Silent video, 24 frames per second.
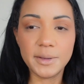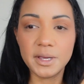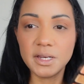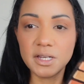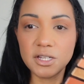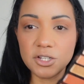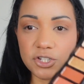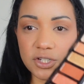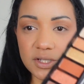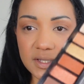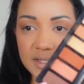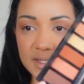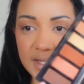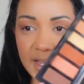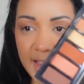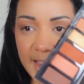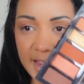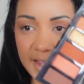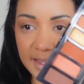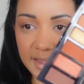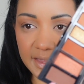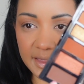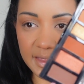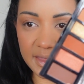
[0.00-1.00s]
gonna just
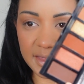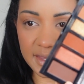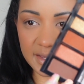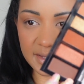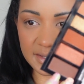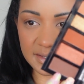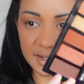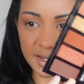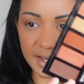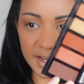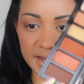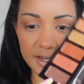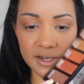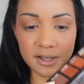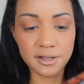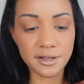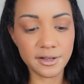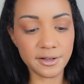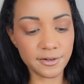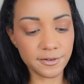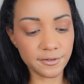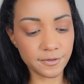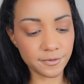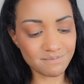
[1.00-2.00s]
take this kind
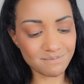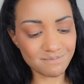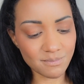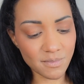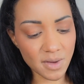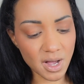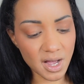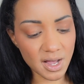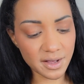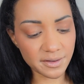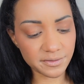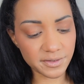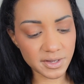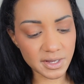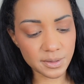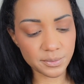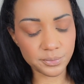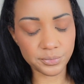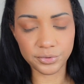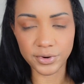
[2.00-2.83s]
of mauve